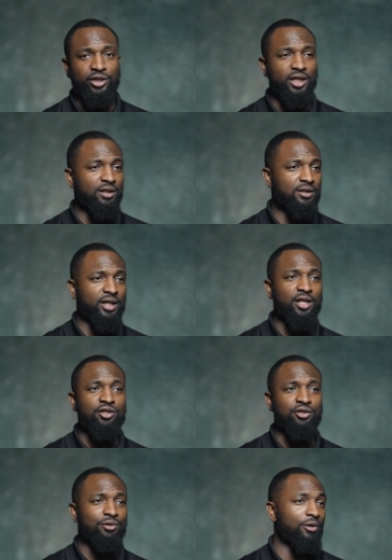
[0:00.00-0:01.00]
needs an
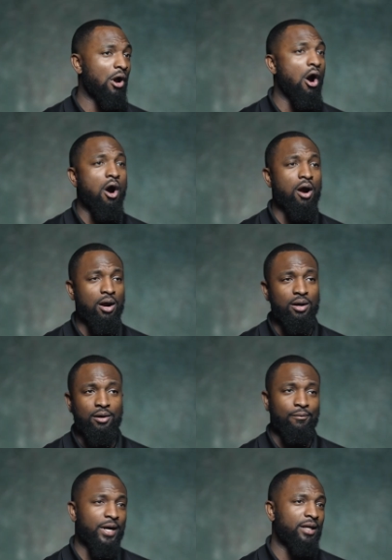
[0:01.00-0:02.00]
engine or a car,
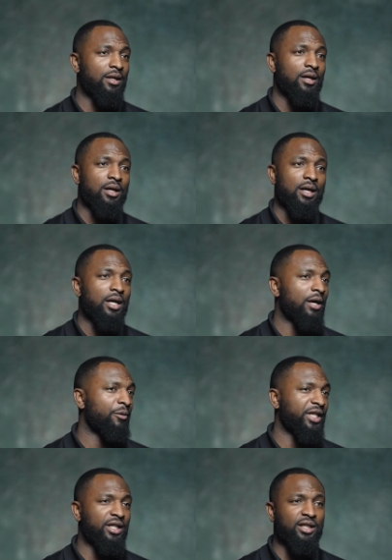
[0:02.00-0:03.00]
right? And
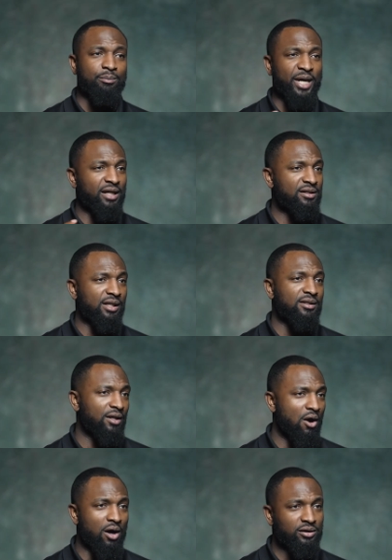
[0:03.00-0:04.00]
we need to make 60
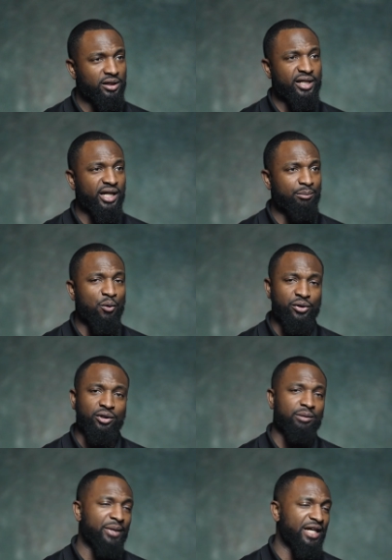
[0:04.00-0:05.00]
cars a day, but we
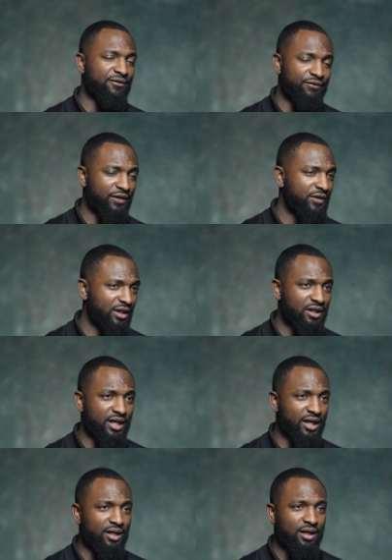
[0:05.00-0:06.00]
only made 50
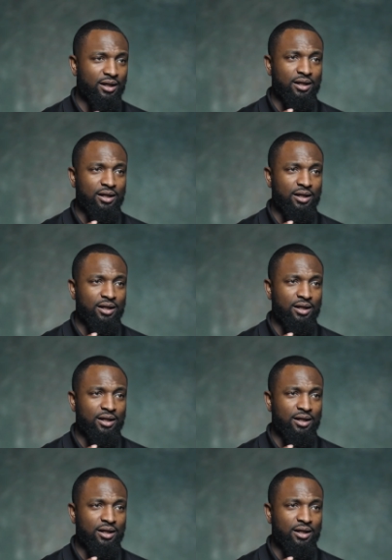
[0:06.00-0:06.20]
today.